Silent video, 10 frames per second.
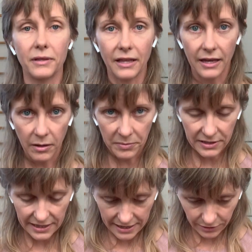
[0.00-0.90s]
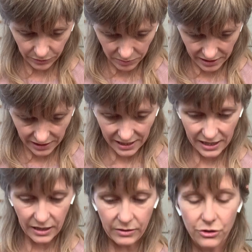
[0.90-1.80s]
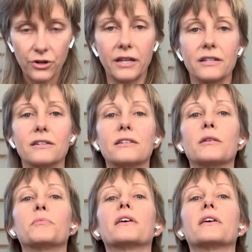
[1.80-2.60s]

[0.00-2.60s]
the head up and down, but again, trying to tip the